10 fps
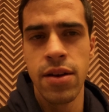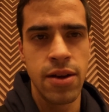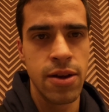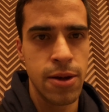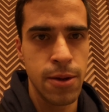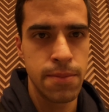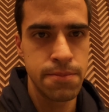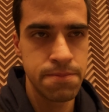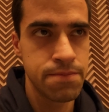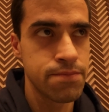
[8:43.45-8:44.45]

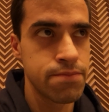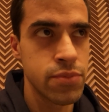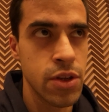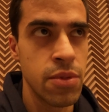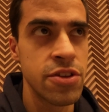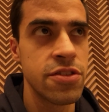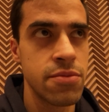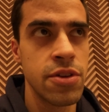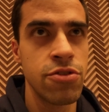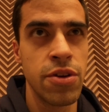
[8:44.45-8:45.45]
but
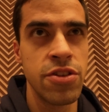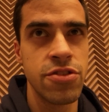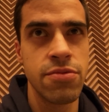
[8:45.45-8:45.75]
this one